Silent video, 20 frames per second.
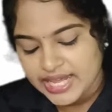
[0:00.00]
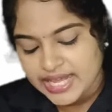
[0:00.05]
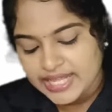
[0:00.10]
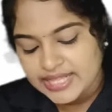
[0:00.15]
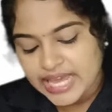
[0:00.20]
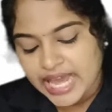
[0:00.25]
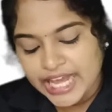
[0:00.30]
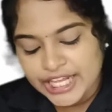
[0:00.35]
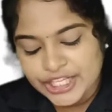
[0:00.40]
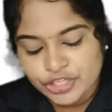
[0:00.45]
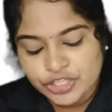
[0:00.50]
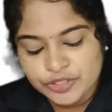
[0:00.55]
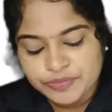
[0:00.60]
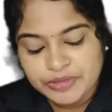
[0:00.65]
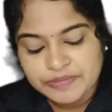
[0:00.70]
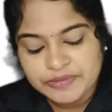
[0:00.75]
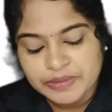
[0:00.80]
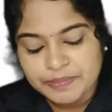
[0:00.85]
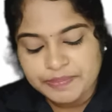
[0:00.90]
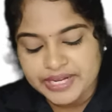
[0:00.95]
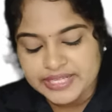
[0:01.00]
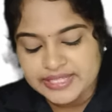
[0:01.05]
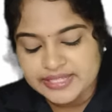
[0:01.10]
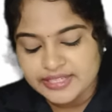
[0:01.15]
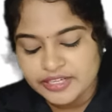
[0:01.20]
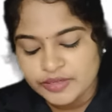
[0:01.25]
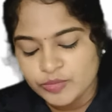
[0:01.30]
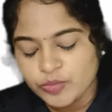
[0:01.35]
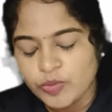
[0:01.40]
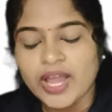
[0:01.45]
Angiosperms are present
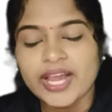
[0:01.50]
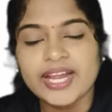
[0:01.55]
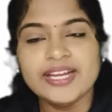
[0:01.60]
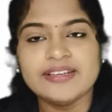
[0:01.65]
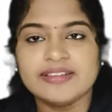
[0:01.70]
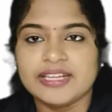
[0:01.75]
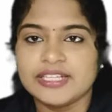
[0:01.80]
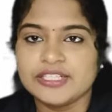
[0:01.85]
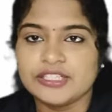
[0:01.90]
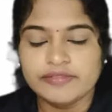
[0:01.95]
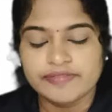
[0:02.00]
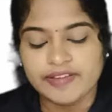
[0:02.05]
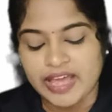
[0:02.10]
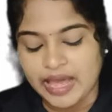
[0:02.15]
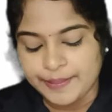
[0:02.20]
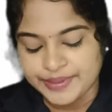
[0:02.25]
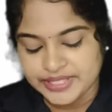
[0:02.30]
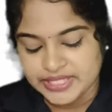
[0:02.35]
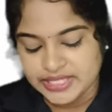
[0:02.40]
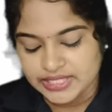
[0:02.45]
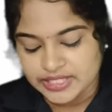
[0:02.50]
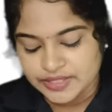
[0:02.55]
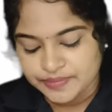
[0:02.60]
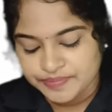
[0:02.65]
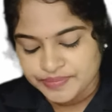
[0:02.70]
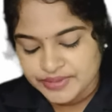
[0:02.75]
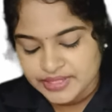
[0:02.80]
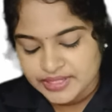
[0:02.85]
in wide range of habitat.